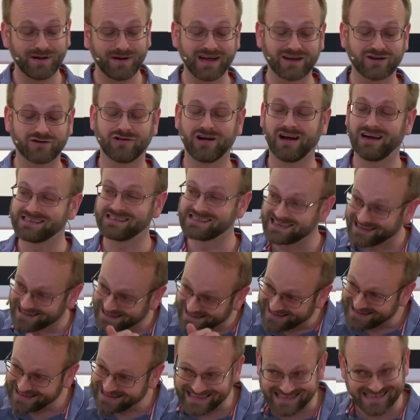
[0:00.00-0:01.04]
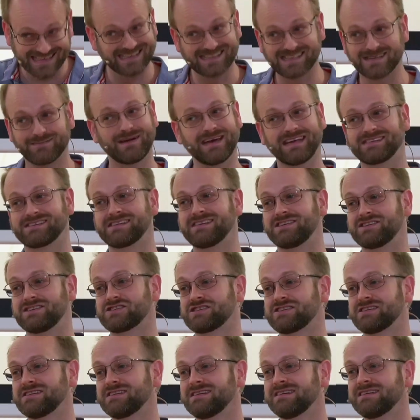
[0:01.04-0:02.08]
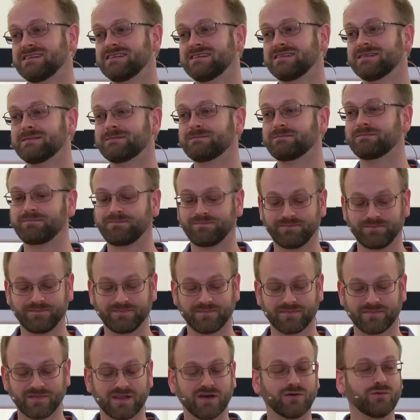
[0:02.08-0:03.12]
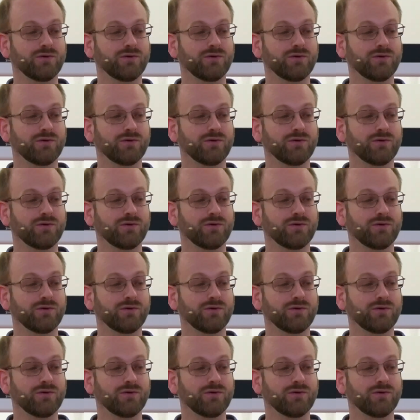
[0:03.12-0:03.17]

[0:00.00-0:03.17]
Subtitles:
Christ, this is the message that we